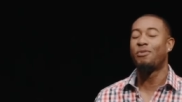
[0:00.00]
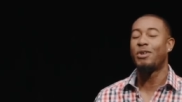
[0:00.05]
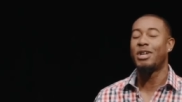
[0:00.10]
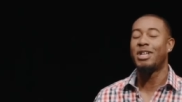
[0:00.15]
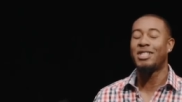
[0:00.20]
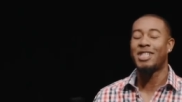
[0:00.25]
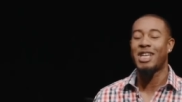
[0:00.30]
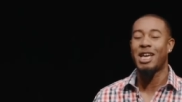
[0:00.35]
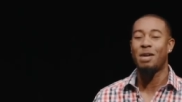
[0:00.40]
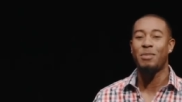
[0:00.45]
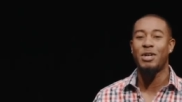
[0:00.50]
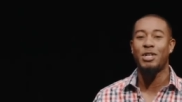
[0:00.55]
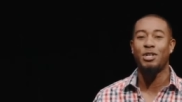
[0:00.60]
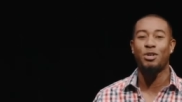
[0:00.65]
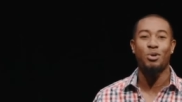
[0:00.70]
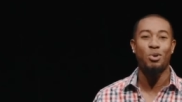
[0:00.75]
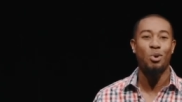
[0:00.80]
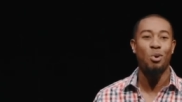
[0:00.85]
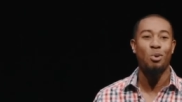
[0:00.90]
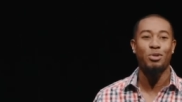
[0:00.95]
and re-examine
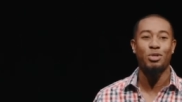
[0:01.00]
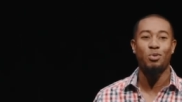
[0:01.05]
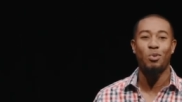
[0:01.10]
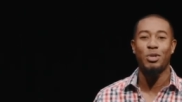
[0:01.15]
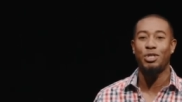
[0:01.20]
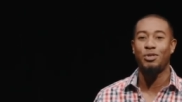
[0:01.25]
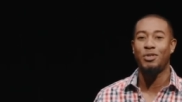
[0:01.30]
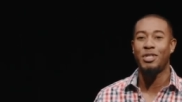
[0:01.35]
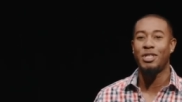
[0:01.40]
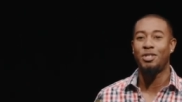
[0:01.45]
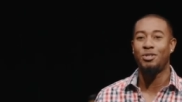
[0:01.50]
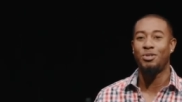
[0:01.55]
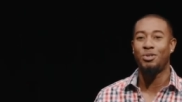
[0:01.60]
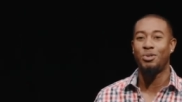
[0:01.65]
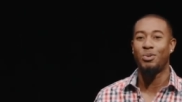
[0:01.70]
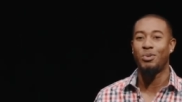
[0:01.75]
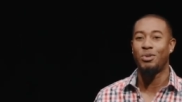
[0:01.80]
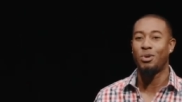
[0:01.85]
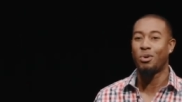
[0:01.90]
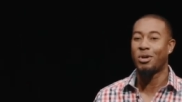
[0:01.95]
your goals and what you need to
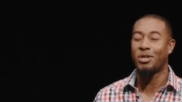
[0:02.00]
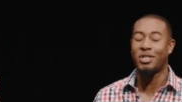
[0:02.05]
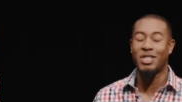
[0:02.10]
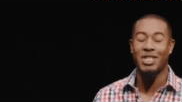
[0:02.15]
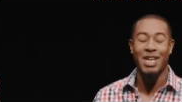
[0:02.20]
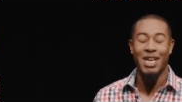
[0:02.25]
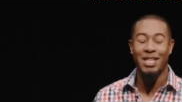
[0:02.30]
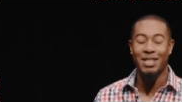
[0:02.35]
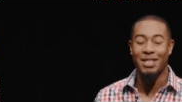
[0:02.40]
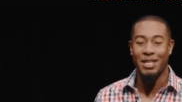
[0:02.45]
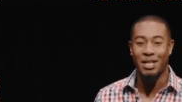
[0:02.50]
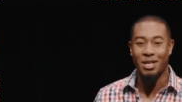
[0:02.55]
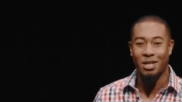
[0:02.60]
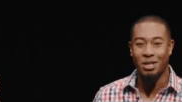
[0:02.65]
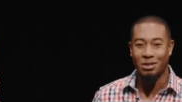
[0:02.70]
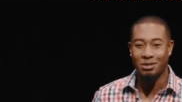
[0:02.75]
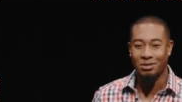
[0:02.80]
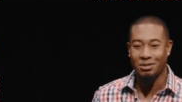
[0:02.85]
do in order to get there.